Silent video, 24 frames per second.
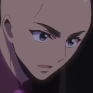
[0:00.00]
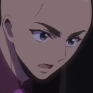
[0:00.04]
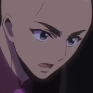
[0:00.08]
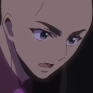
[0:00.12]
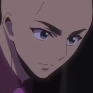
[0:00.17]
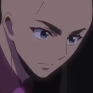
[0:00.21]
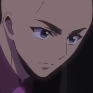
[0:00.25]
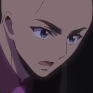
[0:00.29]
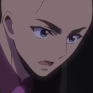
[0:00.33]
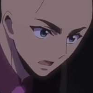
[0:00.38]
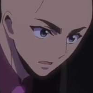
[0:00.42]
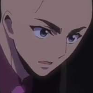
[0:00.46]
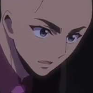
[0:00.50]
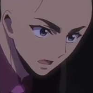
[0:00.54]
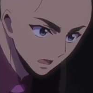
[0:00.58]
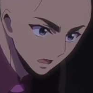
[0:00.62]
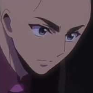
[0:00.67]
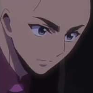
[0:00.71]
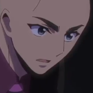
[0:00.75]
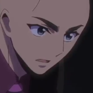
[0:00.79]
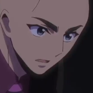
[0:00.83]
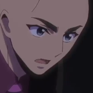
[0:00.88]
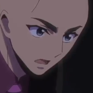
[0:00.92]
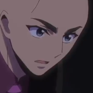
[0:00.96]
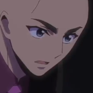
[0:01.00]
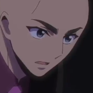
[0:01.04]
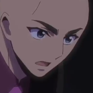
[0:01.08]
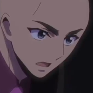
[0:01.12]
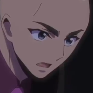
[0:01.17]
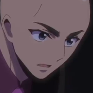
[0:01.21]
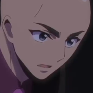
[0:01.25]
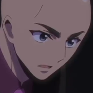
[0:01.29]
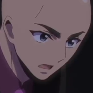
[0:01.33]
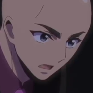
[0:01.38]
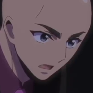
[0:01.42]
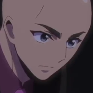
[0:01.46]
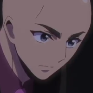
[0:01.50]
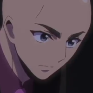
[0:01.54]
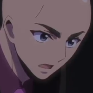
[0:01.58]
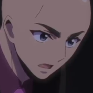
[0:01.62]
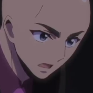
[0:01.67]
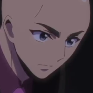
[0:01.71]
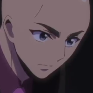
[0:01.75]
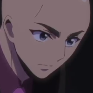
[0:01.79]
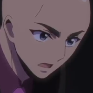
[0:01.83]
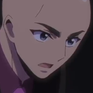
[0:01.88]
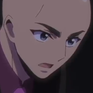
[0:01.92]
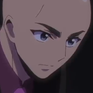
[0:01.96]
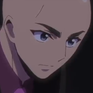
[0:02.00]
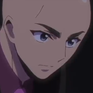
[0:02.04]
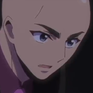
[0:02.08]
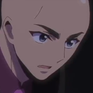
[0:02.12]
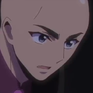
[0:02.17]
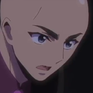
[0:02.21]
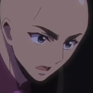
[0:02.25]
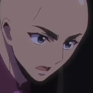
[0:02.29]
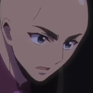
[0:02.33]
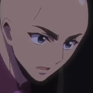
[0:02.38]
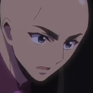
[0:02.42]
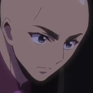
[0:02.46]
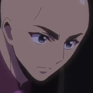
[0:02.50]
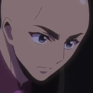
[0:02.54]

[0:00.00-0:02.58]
War the anguish of the underworld.